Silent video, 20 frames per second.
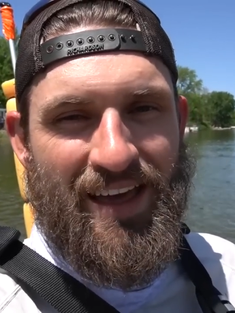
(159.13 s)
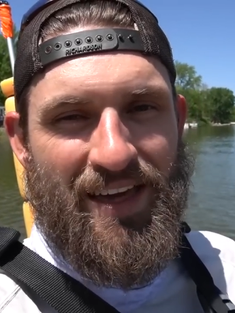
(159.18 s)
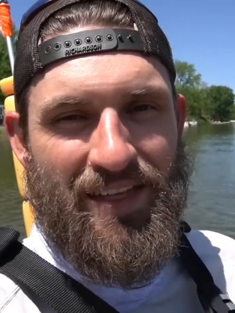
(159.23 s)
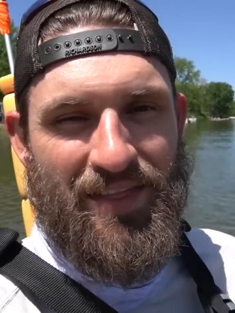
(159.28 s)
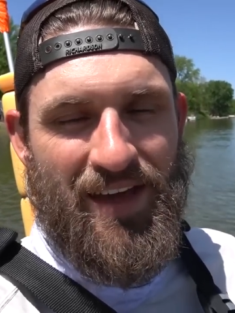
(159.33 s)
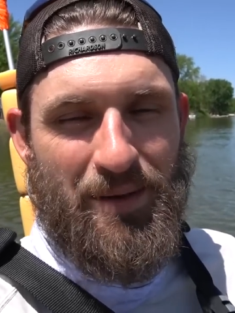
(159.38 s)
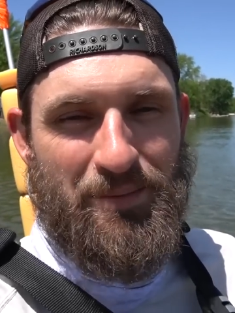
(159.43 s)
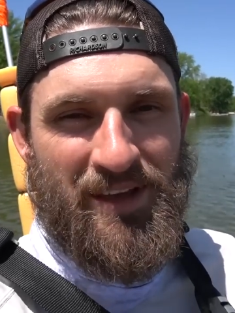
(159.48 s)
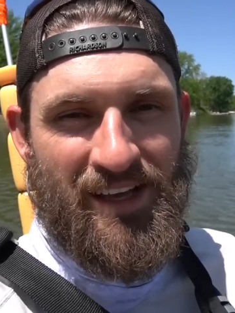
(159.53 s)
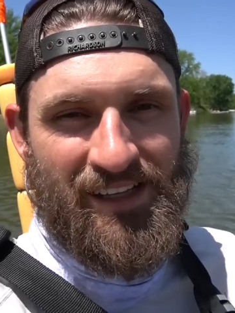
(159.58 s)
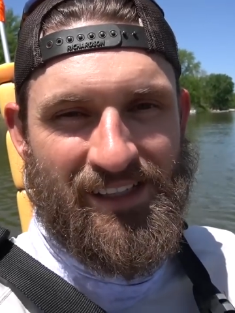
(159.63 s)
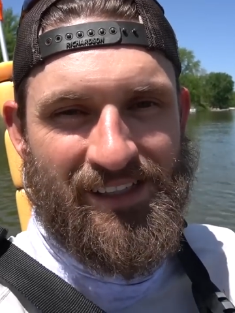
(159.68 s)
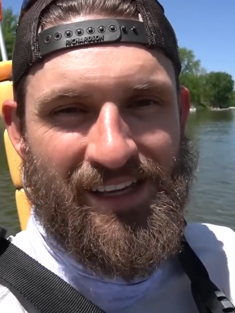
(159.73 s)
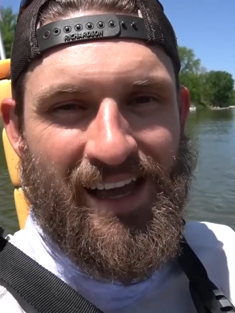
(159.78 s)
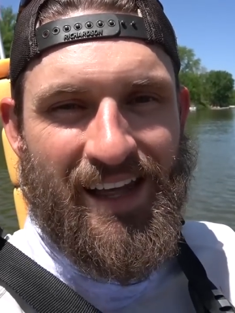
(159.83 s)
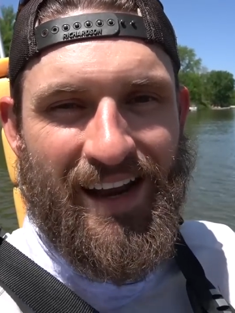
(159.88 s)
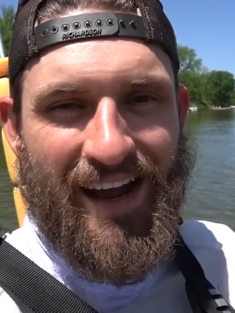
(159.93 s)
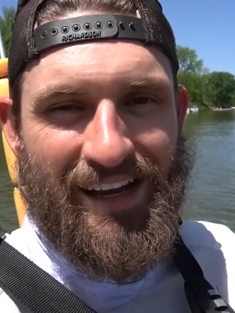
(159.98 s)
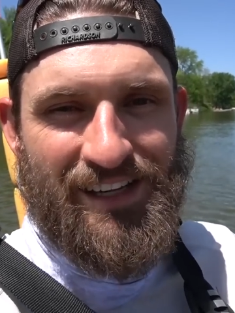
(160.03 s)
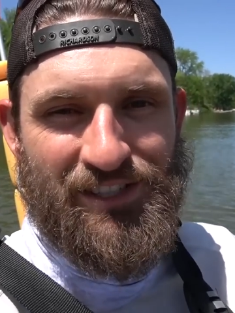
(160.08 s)
That being
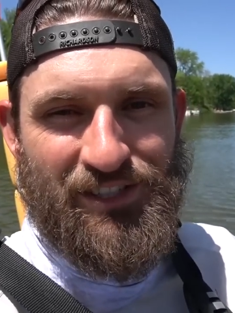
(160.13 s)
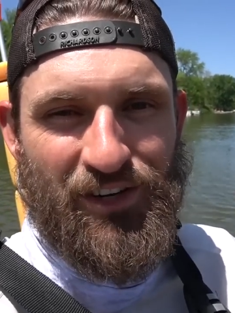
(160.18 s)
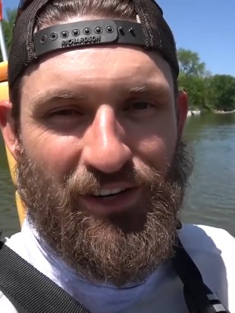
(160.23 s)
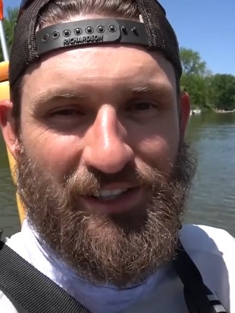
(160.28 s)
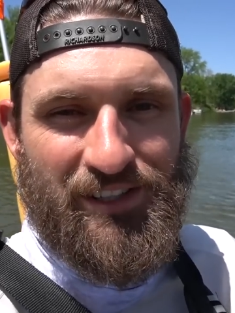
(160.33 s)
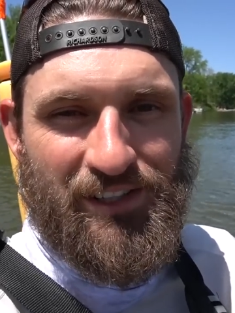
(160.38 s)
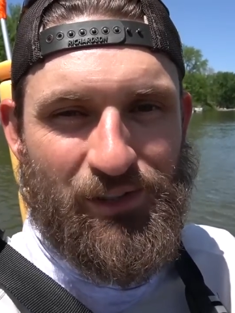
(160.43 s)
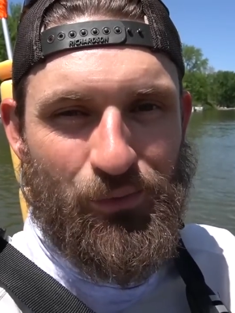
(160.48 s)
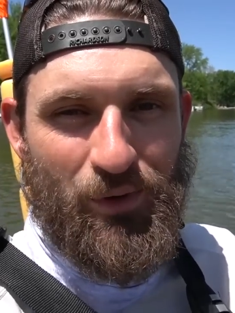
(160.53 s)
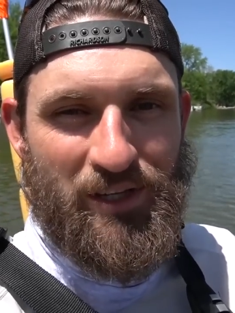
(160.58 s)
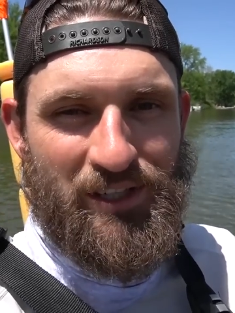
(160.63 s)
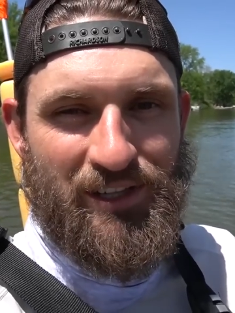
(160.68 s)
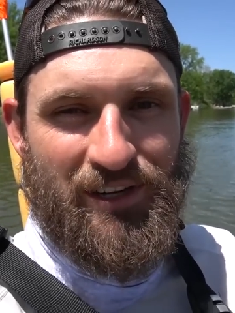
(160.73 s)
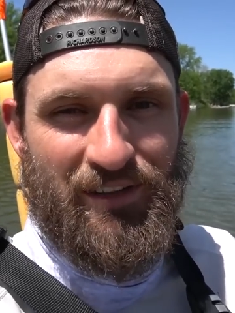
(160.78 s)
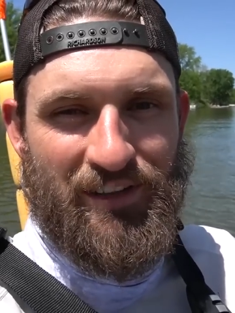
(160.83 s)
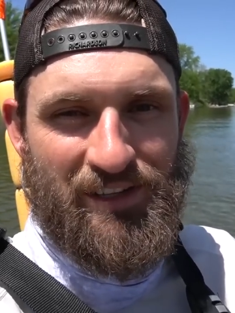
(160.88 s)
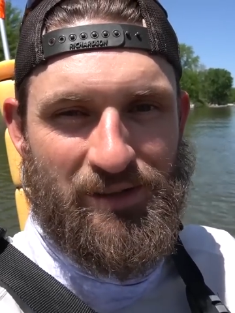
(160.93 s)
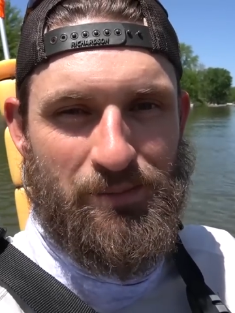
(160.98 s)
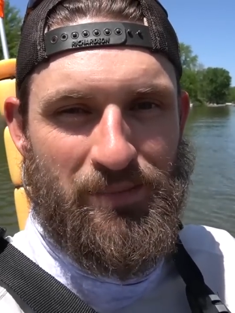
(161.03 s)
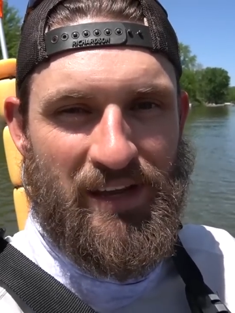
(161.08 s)
said, I just switched to
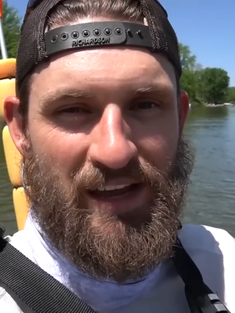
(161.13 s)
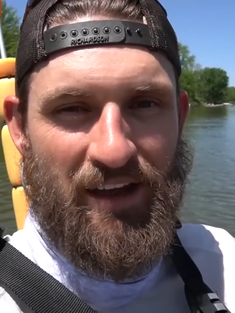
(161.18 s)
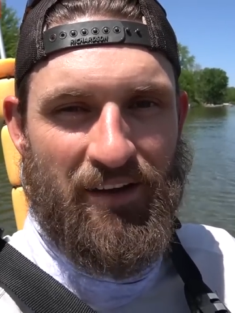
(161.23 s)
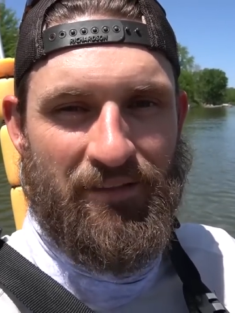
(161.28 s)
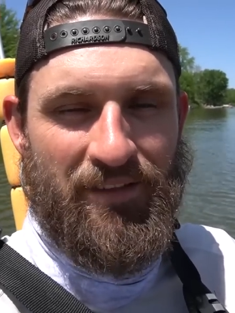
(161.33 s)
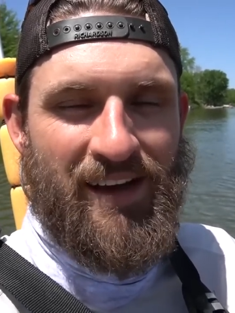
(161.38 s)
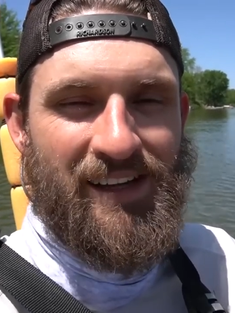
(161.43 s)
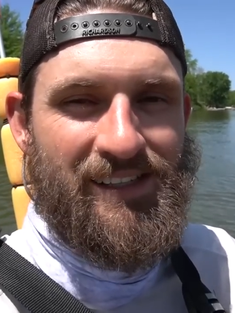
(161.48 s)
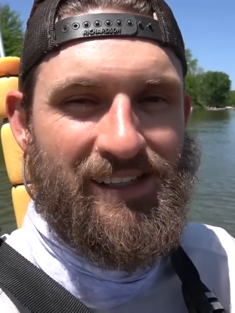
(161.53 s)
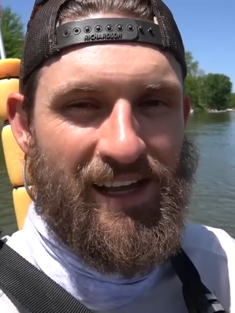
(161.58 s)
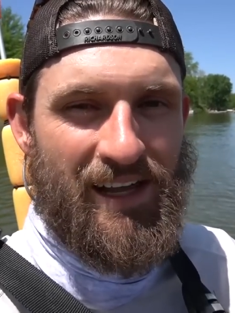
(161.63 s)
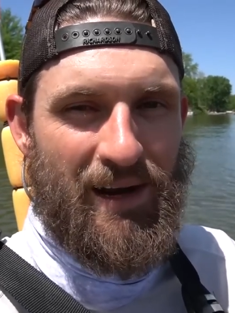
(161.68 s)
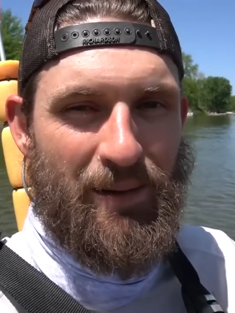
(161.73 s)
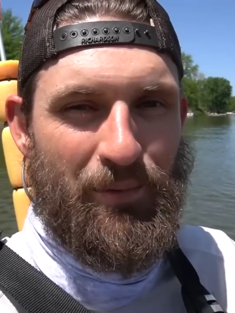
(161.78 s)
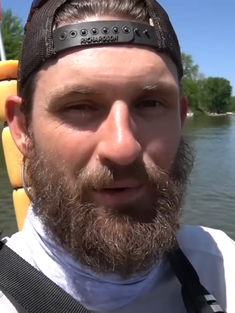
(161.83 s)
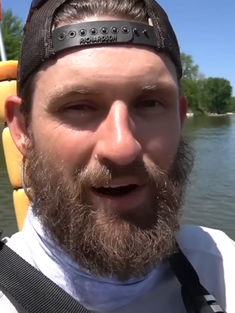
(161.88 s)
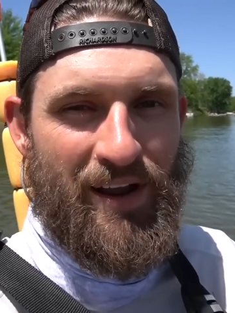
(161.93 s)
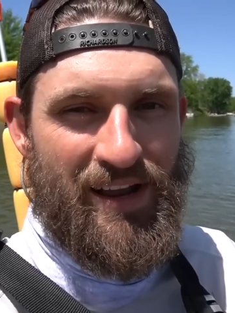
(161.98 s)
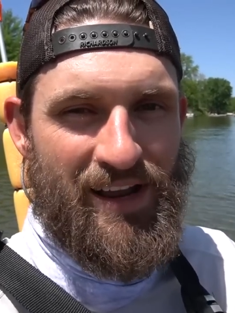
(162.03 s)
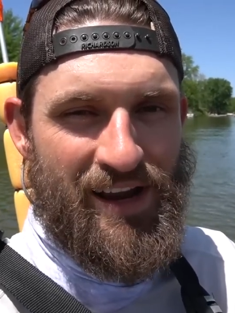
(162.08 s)
this BFS setup
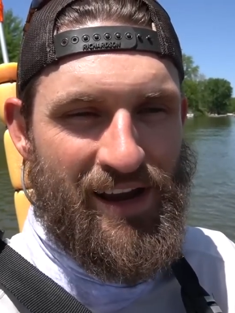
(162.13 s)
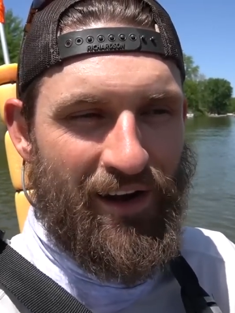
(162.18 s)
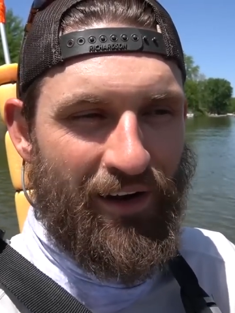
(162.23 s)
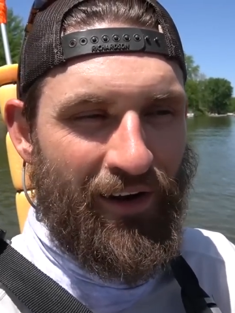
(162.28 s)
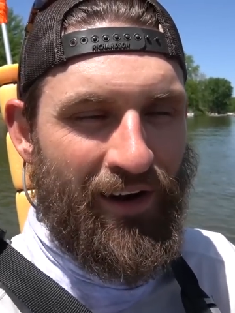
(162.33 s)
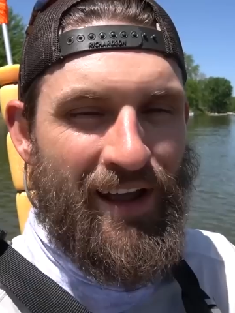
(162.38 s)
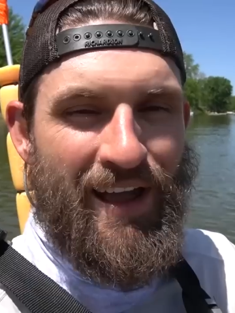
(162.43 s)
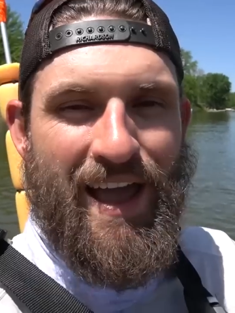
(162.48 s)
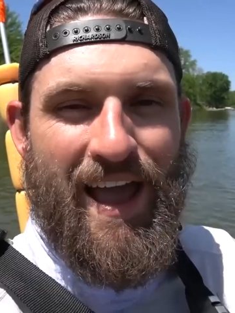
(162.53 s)
right here,